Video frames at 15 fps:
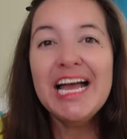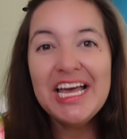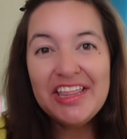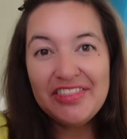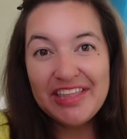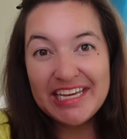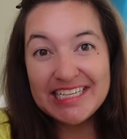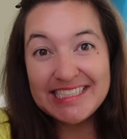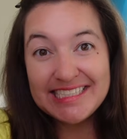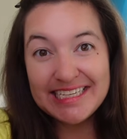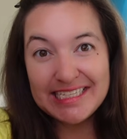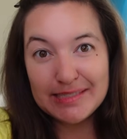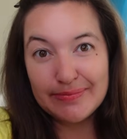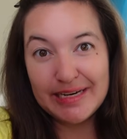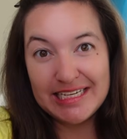This
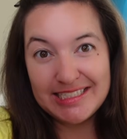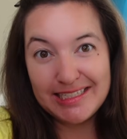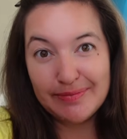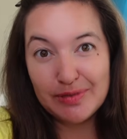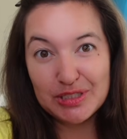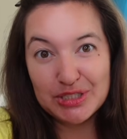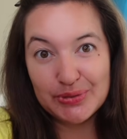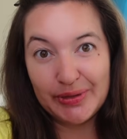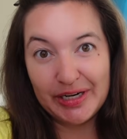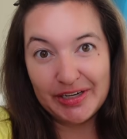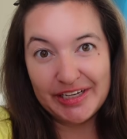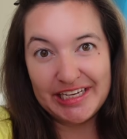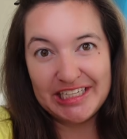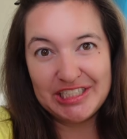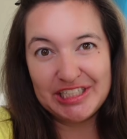is my zipper sweater
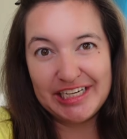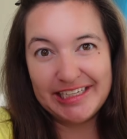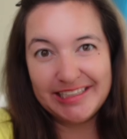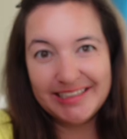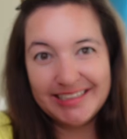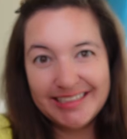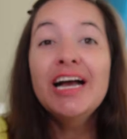keychain.